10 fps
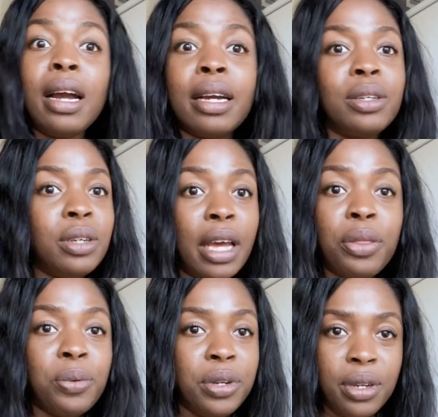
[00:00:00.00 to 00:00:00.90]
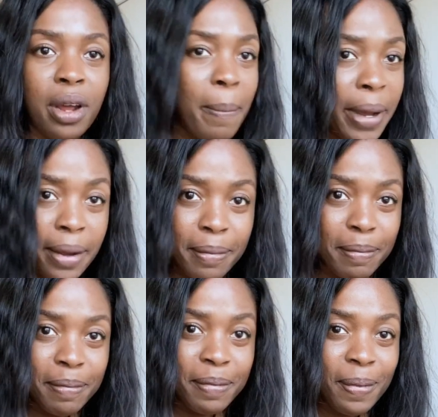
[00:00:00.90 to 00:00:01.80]
I couldn't get through to the number.
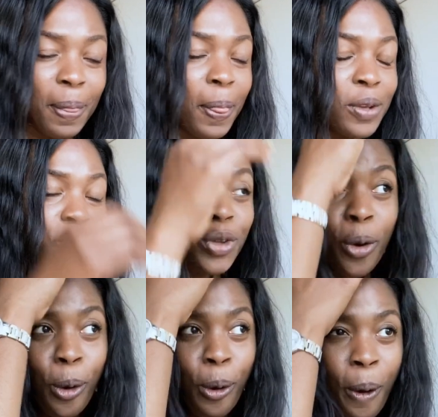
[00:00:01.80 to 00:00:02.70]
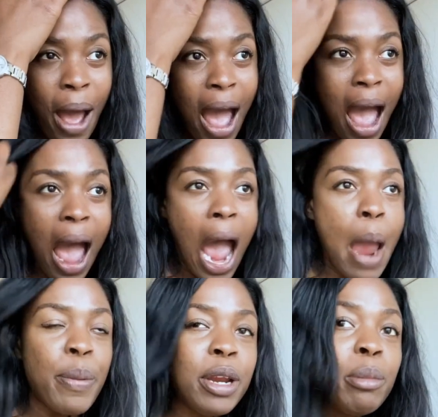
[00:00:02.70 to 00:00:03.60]
So I
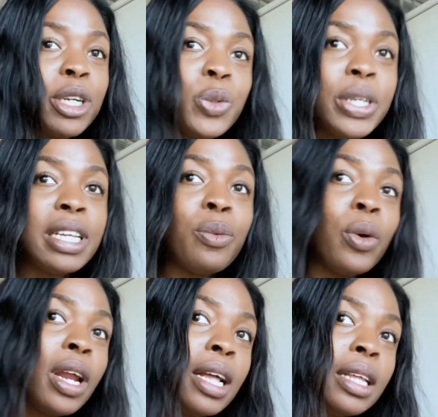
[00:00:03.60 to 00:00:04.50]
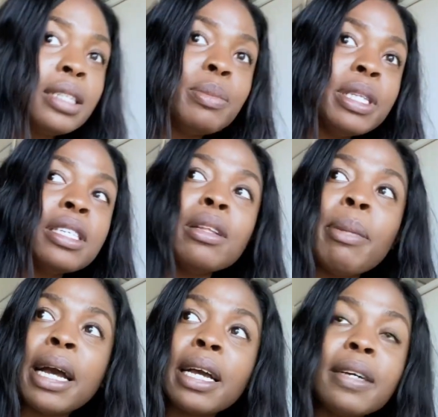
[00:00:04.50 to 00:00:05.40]
pretty much wasted 1 hour 30 minutes in the
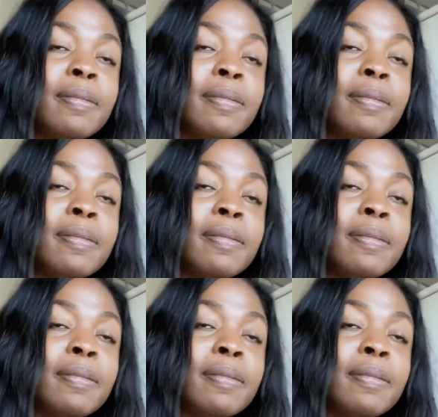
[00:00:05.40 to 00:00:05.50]
bank.